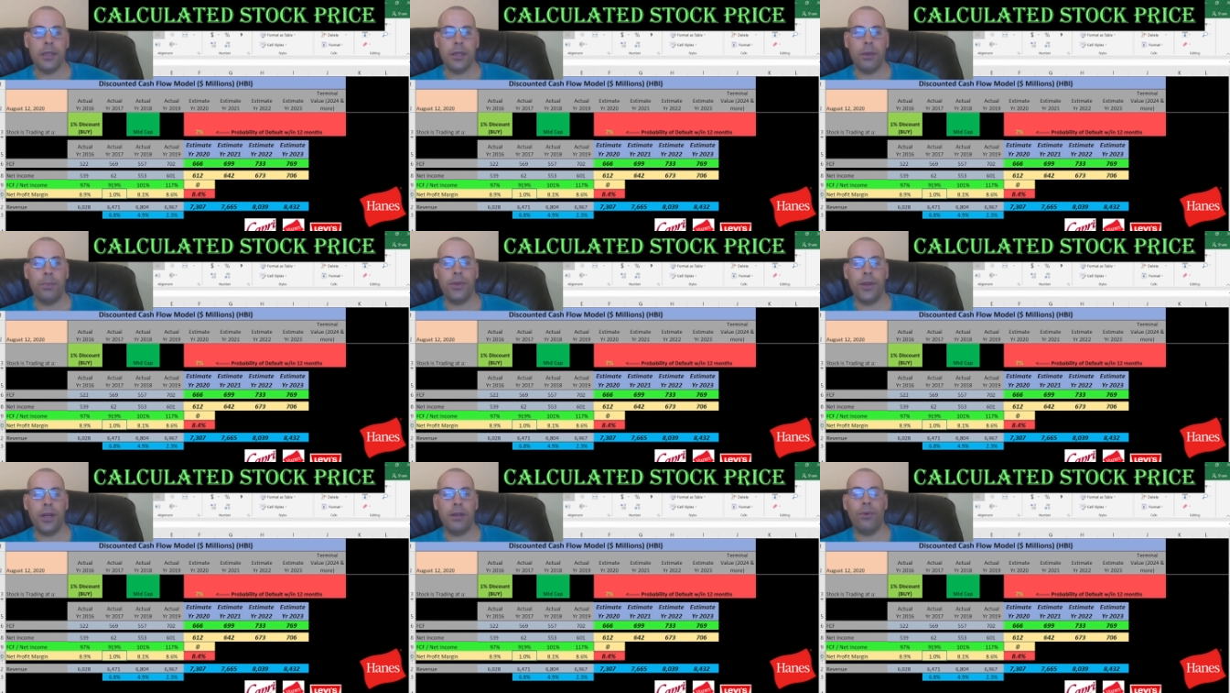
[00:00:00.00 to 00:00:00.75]
So you
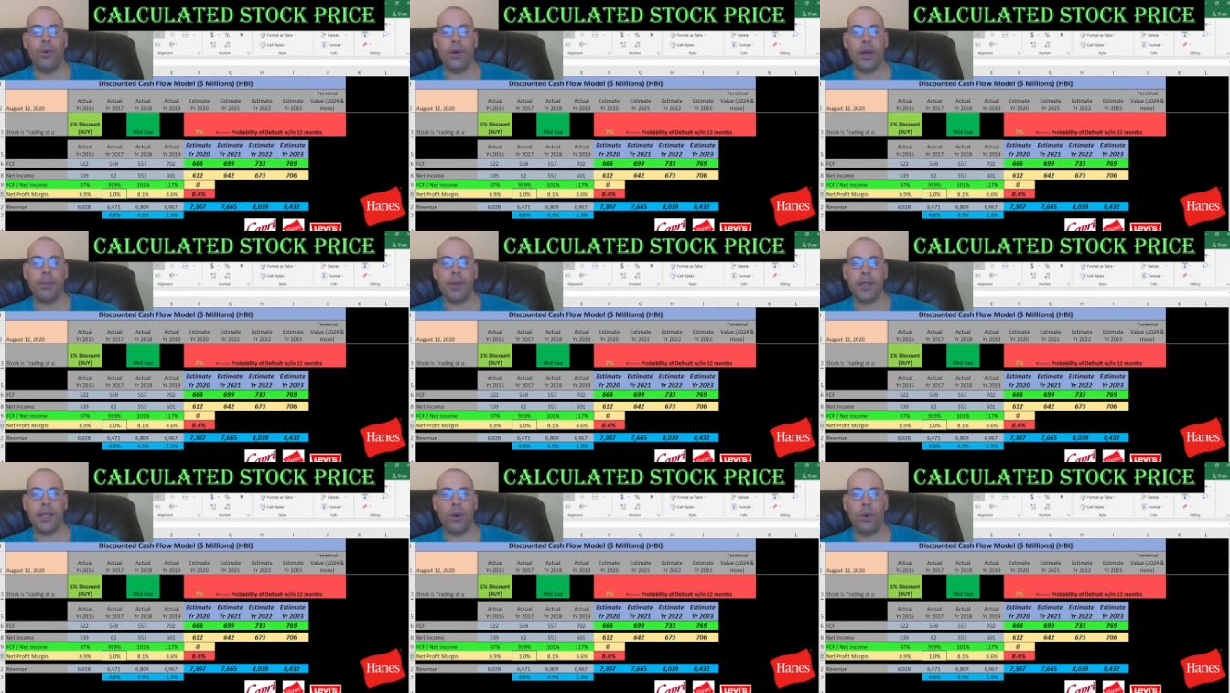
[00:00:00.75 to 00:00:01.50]
put these four
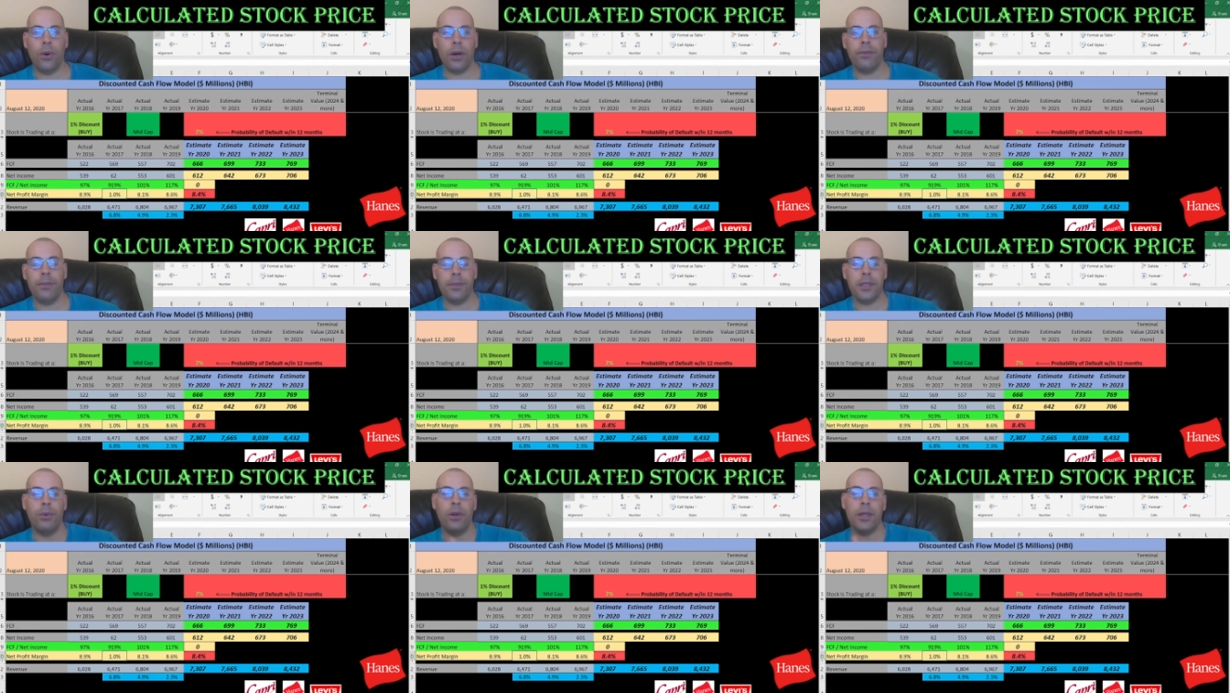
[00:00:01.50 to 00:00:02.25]
numbers in order
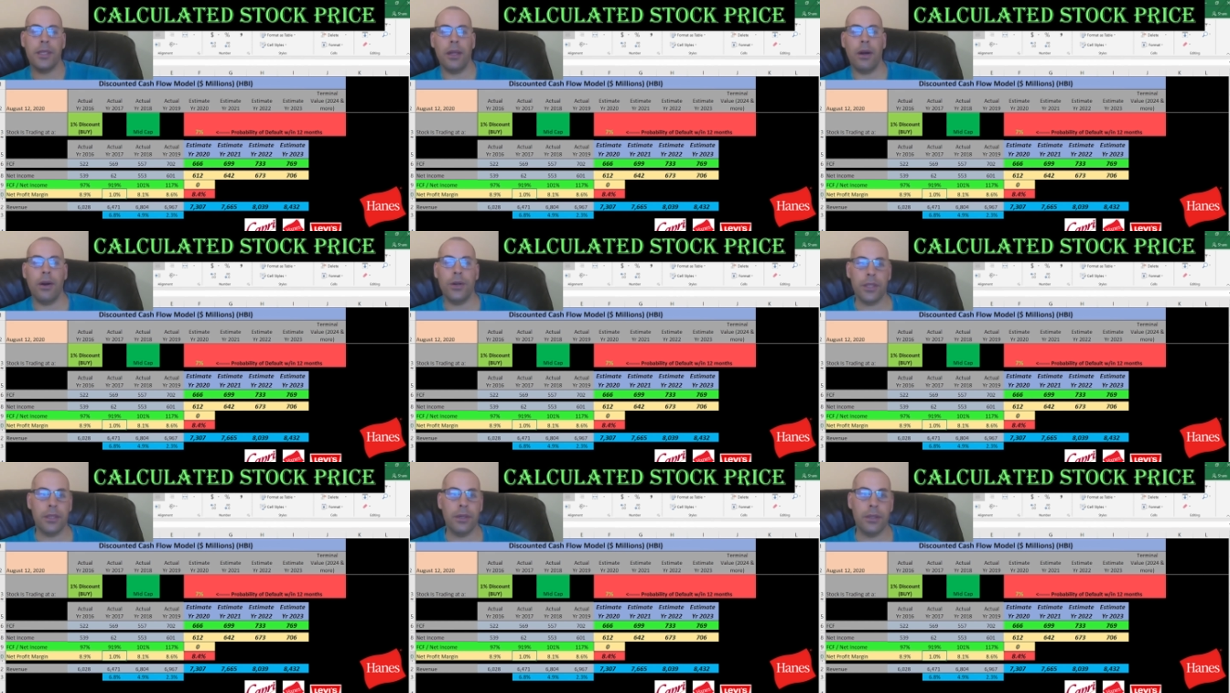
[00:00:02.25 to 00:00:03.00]
from smallest to largest.